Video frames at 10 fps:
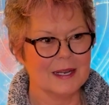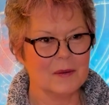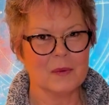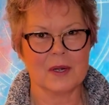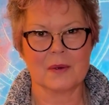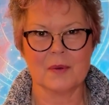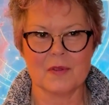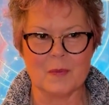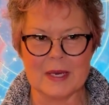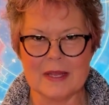work
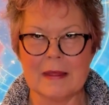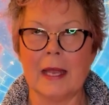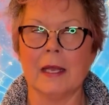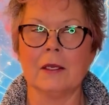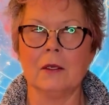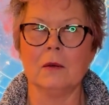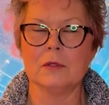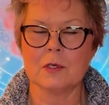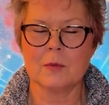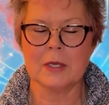with me. Thank you,
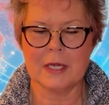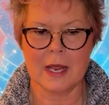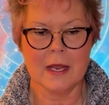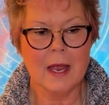Sabrina.